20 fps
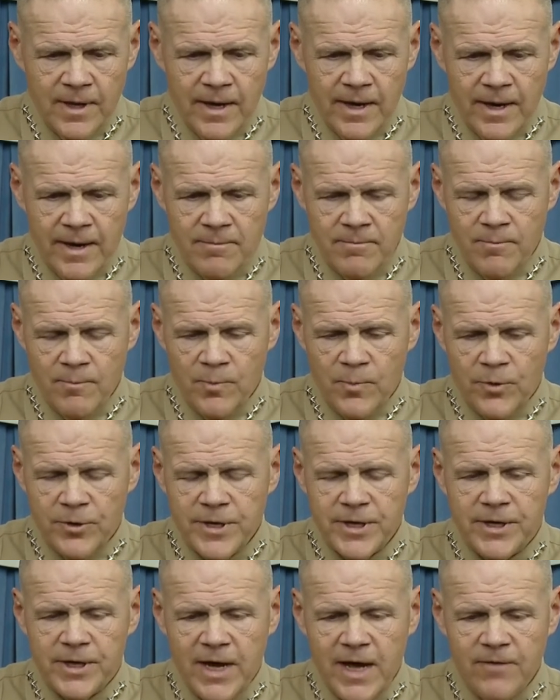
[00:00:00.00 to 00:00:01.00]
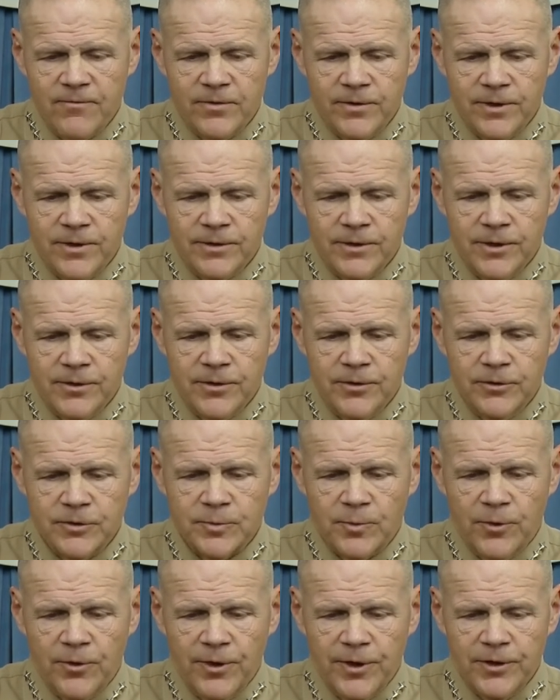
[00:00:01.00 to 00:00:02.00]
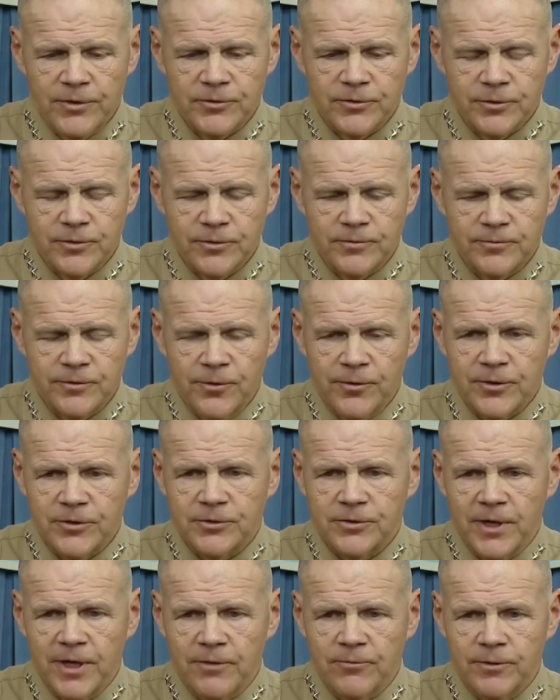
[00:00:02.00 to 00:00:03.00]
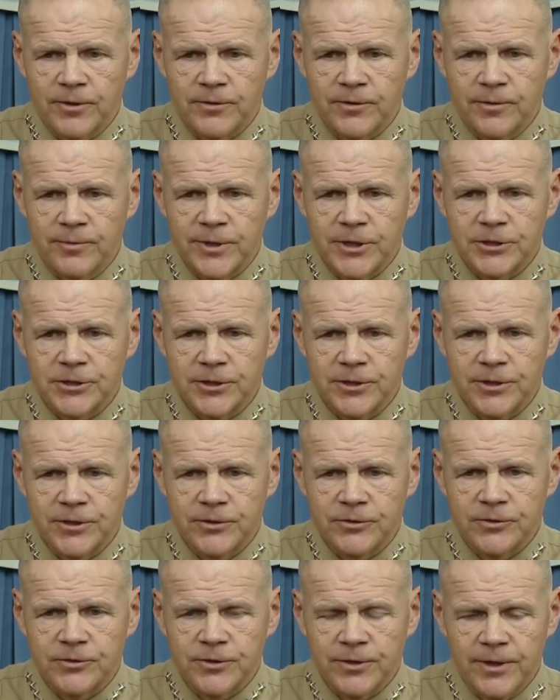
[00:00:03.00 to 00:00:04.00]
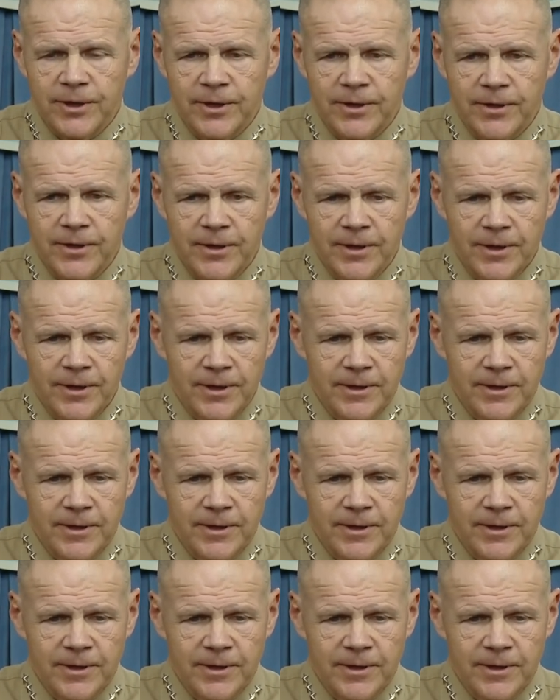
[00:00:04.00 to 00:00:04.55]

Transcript: I'm pretty confident that those Marines are focused on what their mission is, and